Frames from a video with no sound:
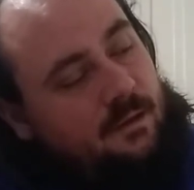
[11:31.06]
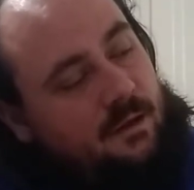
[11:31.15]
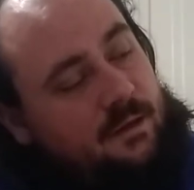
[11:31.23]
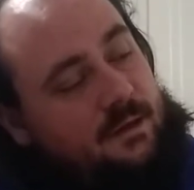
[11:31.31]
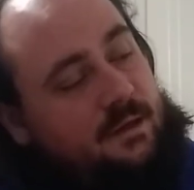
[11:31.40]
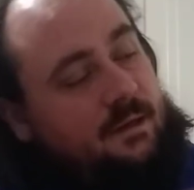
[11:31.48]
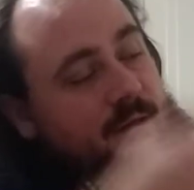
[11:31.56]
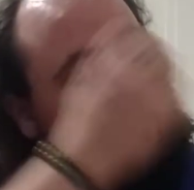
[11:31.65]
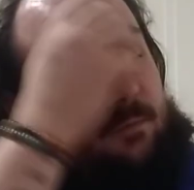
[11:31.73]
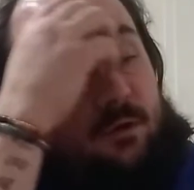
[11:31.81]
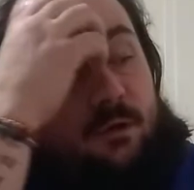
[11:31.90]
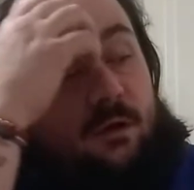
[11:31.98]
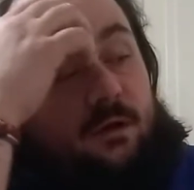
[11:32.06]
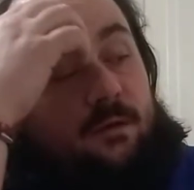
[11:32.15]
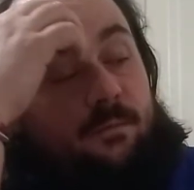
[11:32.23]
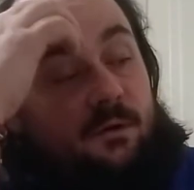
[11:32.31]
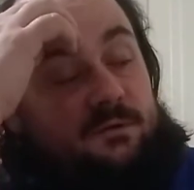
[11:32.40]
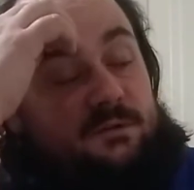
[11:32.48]
And an
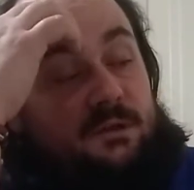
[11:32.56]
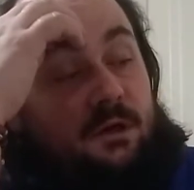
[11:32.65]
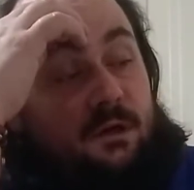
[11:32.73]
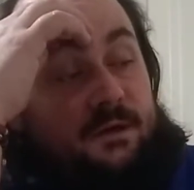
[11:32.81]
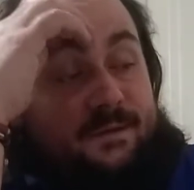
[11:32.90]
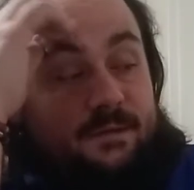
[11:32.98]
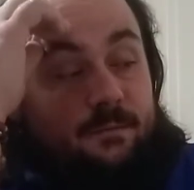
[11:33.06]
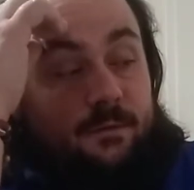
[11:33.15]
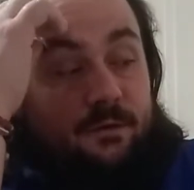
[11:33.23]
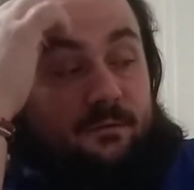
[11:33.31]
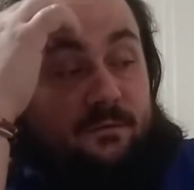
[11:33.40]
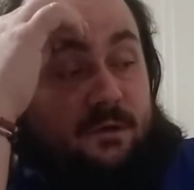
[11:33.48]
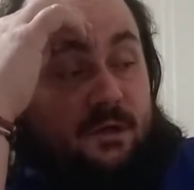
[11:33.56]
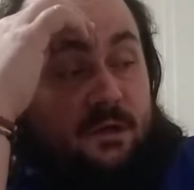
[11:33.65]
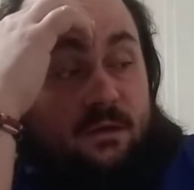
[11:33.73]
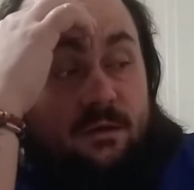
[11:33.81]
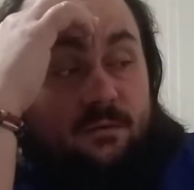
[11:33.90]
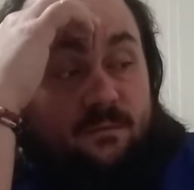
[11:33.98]
opposing card is the Moon.
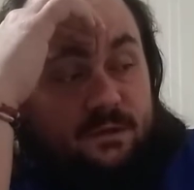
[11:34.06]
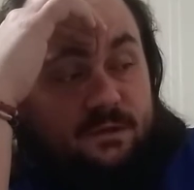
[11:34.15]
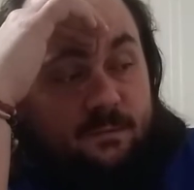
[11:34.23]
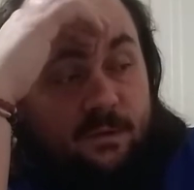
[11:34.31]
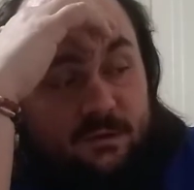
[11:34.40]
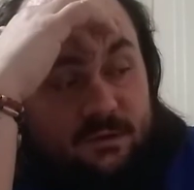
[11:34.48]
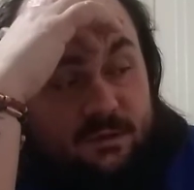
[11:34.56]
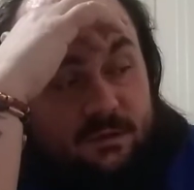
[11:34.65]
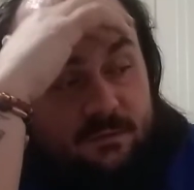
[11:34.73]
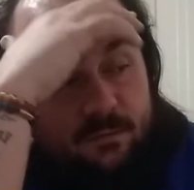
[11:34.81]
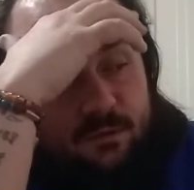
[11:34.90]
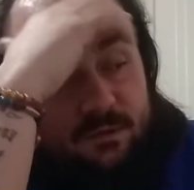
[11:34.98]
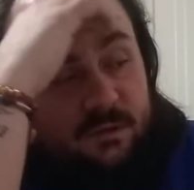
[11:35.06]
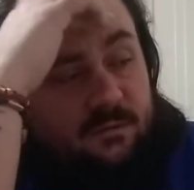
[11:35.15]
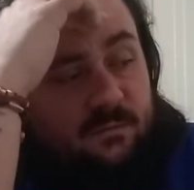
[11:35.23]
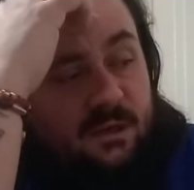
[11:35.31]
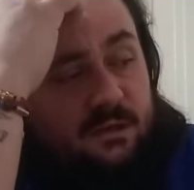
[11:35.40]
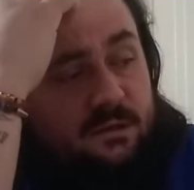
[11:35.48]
And when it's opposing, the Moon
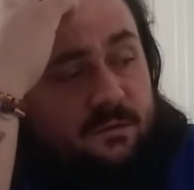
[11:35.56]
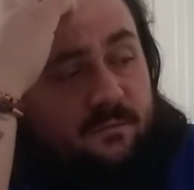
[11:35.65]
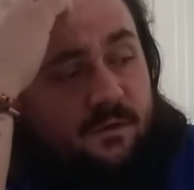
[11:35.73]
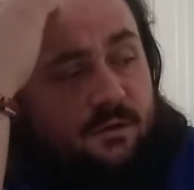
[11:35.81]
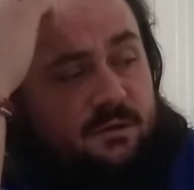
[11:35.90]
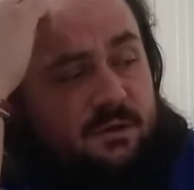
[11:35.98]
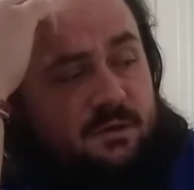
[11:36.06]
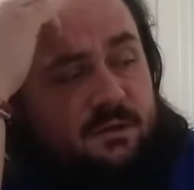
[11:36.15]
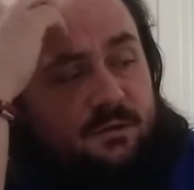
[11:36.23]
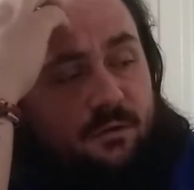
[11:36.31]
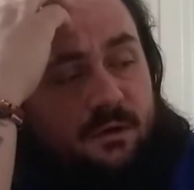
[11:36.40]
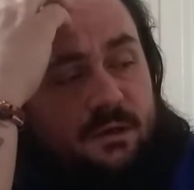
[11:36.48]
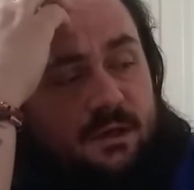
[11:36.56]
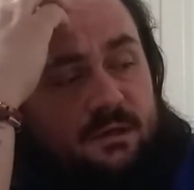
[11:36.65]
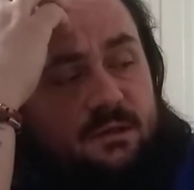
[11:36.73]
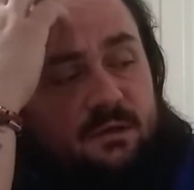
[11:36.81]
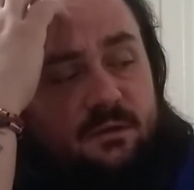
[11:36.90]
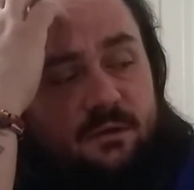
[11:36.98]
means confusion,
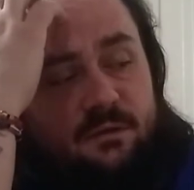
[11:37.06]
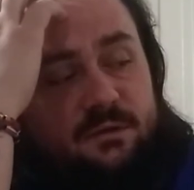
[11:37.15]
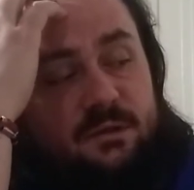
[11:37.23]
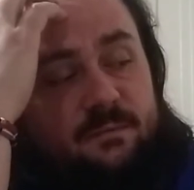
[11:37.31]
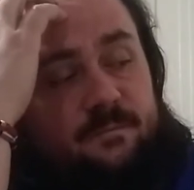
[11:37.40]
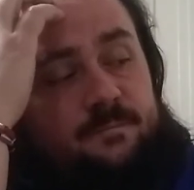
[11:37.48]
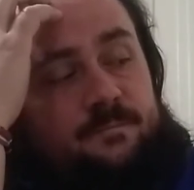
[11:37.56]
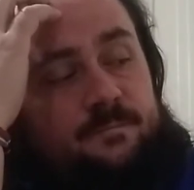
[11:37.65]
disorientation, illusion.